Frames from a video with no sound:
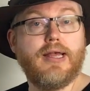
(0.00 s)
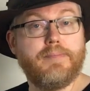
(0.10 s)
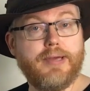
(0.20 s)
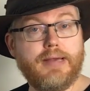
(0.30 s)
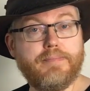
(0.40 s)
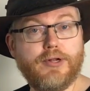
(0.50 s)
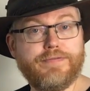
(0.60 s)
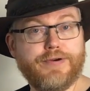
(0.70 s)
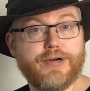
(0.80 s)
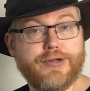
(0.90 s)
People
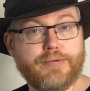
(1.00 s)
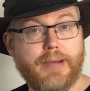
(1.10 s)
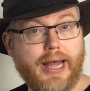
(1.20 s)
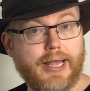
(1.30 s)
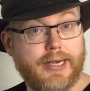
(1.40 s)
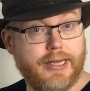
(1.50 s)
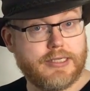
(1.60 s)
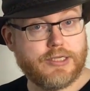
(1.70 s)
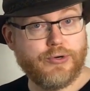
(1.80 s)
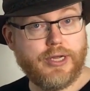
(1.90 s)
further back in
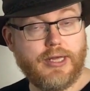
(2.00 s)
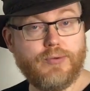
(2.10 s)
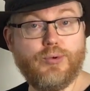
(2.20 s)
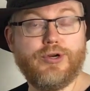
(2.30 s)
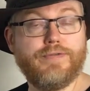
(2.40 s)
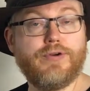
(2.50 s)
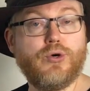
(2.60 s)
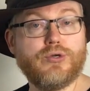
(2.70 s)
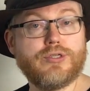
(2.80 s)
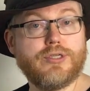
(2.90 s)
history would of
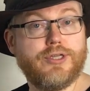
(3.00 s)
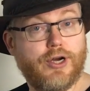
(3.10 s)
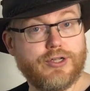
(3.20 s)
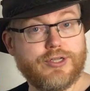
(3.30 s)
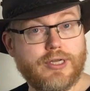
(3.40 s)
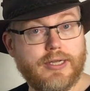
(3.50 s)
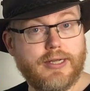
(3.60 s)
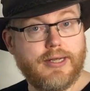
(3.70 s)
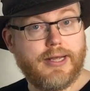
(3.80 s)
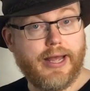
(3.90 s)
course not
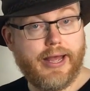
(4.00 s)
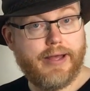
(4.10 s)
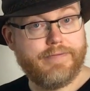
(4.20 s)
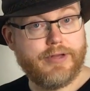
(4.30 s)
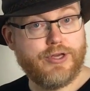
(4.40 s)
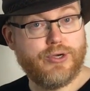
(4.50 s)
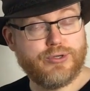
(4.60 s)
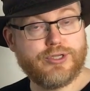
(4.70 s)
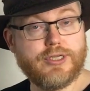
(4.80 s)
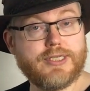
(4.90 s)
have
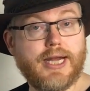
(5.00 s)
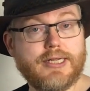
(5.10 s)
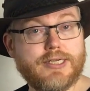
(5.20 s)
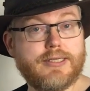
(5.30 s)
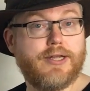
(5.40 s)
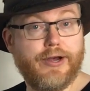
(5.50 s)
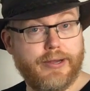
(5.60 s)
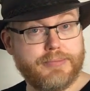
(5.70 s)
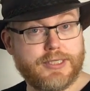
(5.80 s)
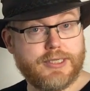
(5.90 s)
used such
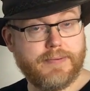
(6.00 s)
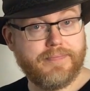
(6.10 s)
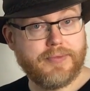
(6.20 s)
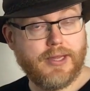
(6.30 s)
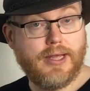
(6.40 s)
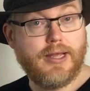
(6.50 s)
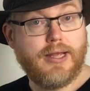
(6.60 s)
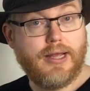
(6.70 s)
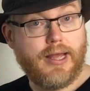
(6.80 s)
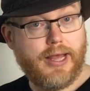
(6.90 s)
terms,
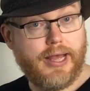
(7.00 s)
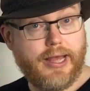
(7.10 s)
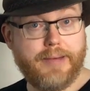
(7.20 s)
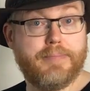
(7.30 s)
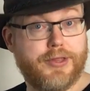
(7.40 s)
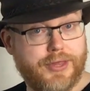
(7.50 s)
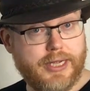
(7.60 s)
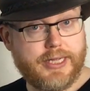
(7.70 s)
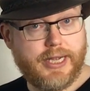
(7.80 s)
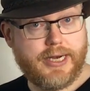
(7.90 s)
but they
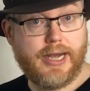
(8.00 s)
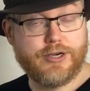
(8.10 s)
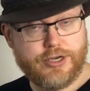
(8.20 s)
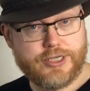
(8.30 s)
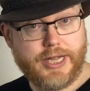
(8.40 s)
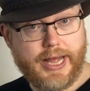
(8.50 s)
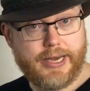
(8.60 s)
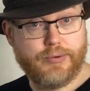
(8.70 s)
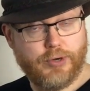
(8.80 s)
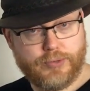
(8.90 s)
did
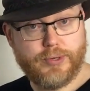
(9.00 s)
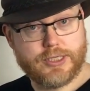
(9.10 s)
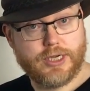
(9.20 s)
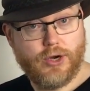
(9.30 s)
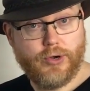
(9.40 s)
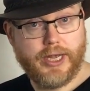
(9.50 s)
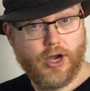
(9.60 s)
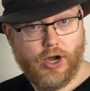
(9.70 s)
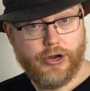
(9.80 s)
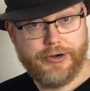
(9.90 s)
understand what was going
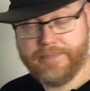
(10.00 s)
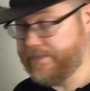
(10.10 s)
on.